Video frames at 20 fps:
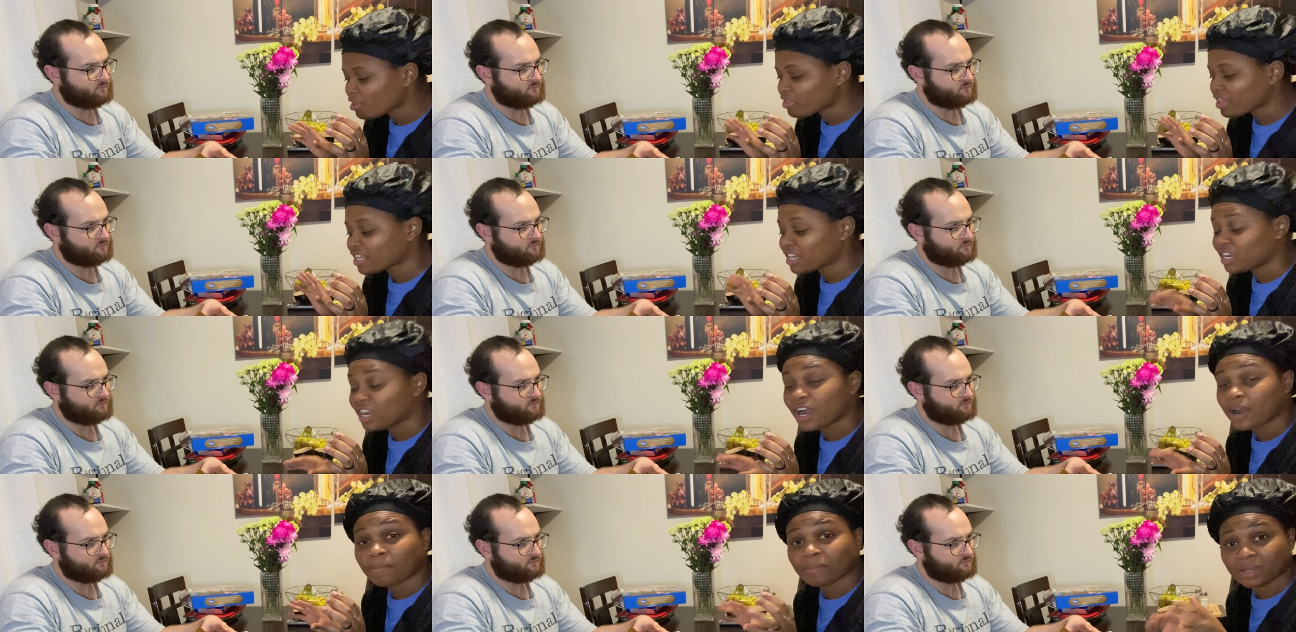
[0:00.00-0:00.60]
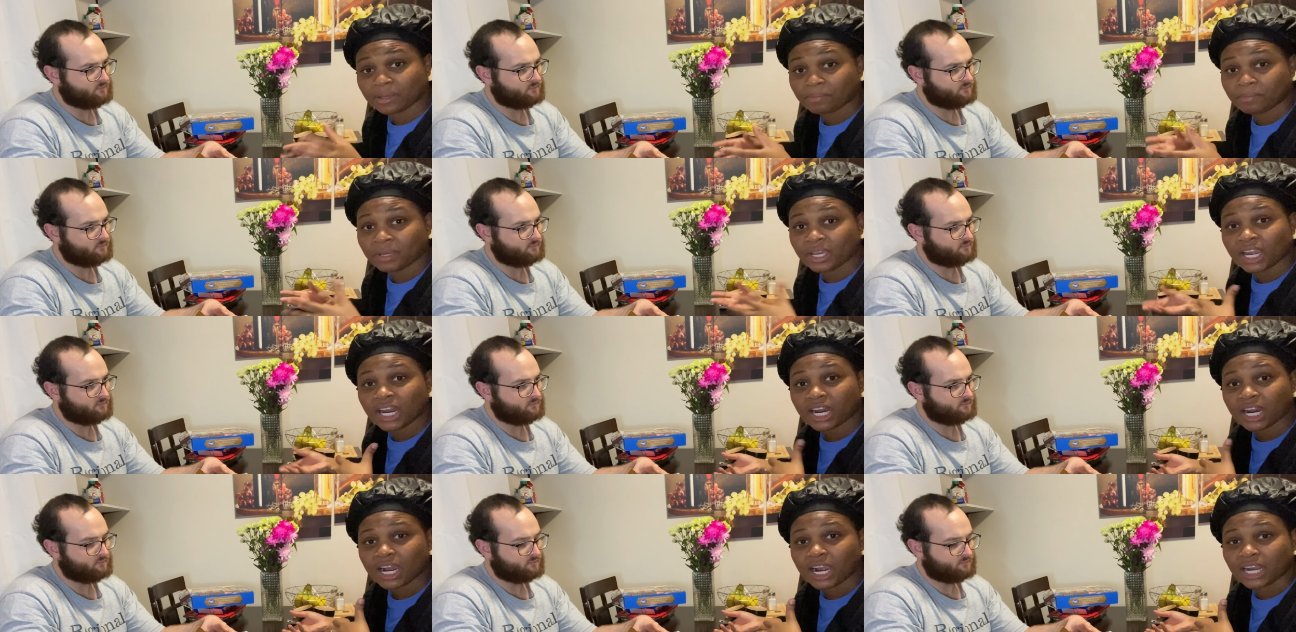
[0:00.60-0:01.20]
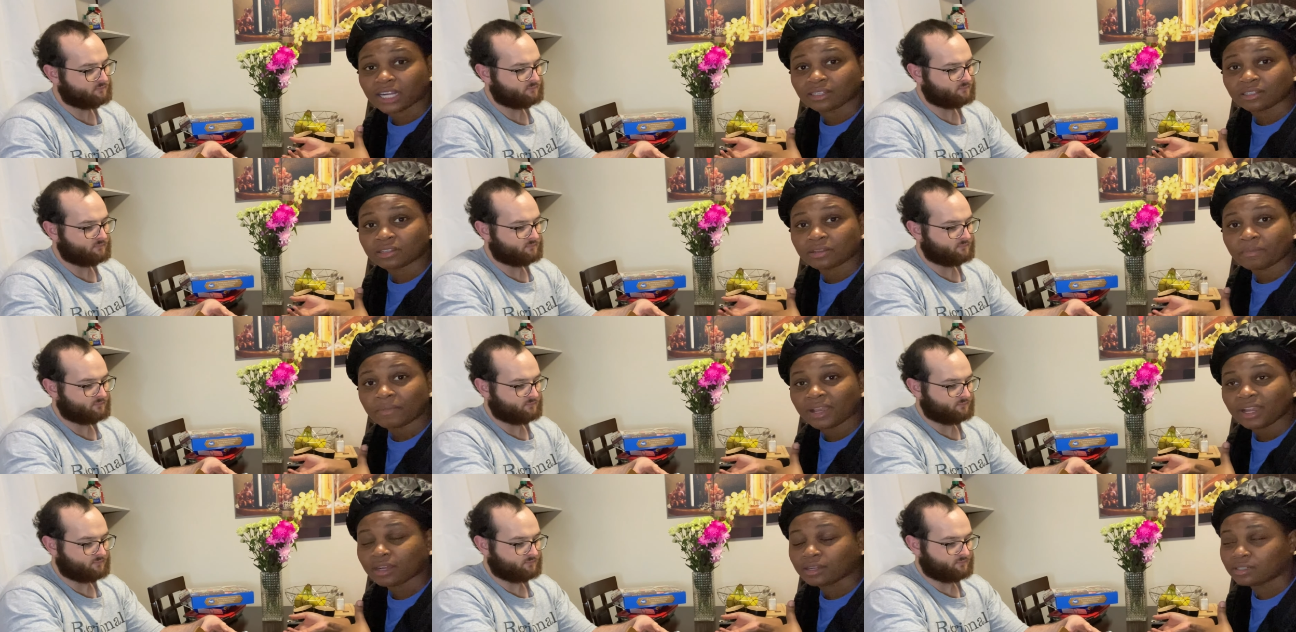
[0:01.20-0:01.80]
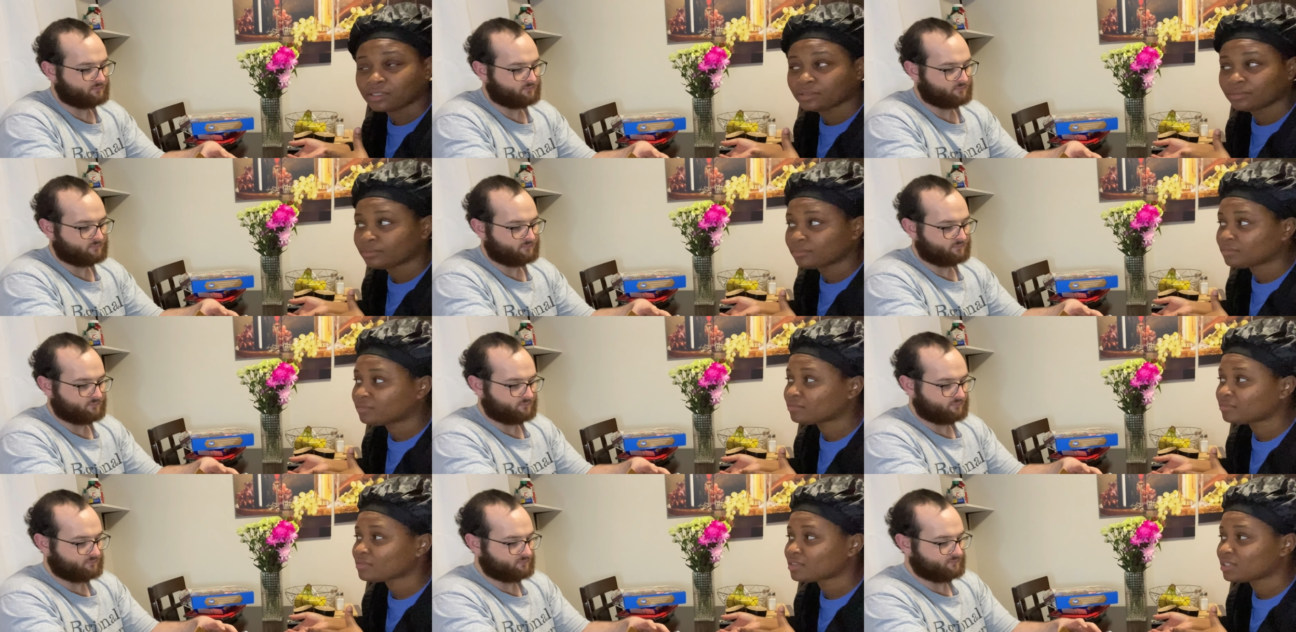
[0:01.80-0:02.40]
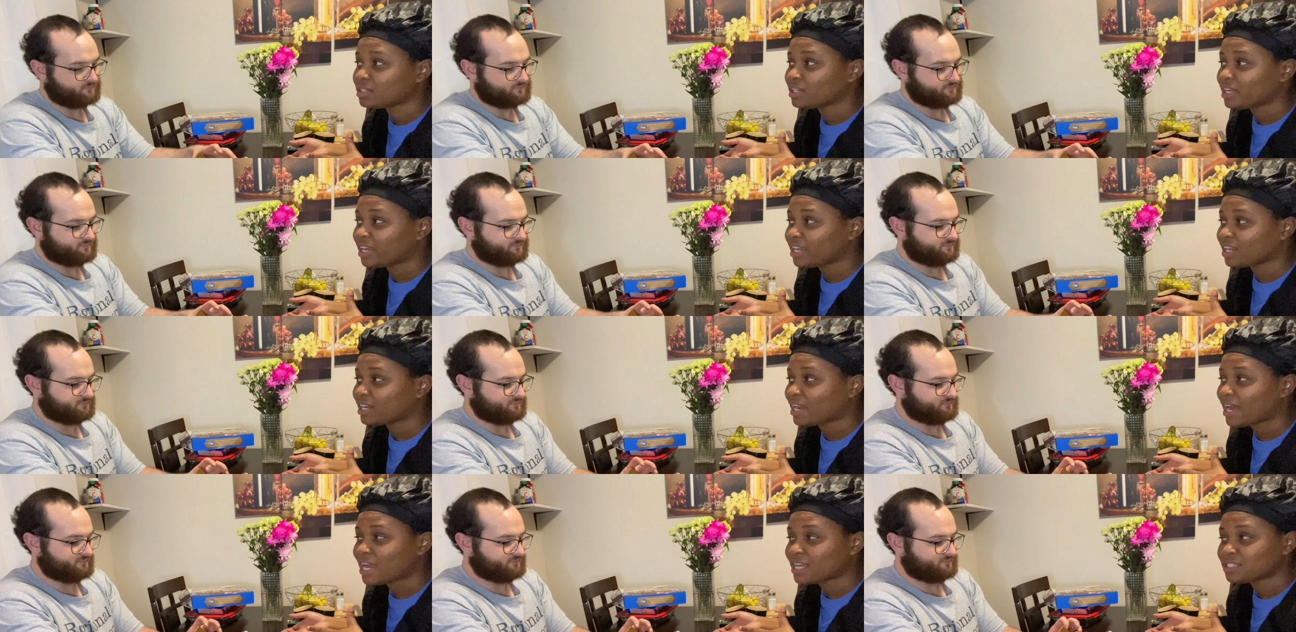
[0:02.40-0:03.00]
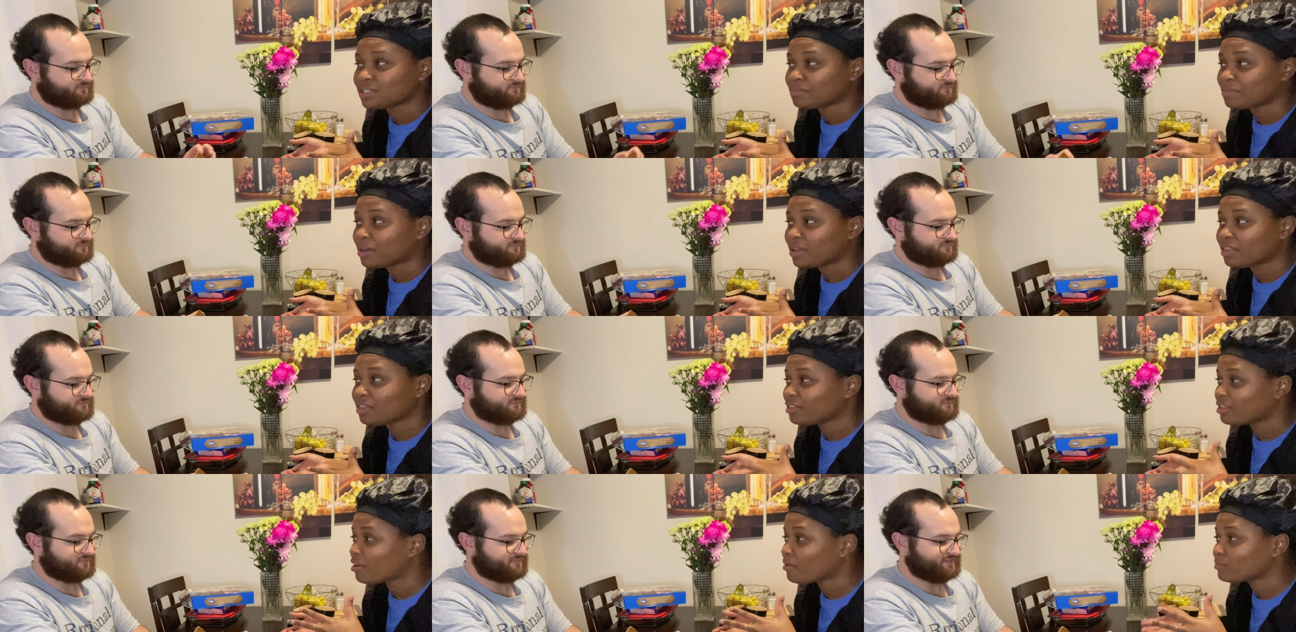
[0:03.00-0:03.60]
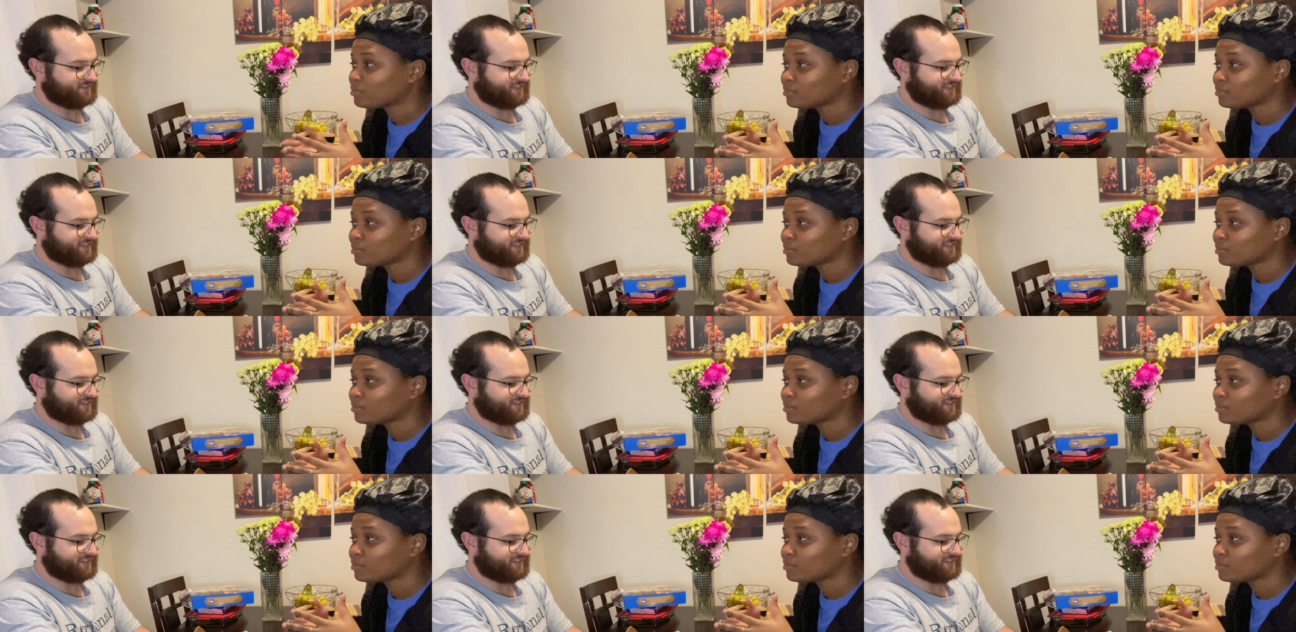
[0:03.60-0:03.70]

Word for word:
Speaker 1: Then I got my PR card in the mail, like last month.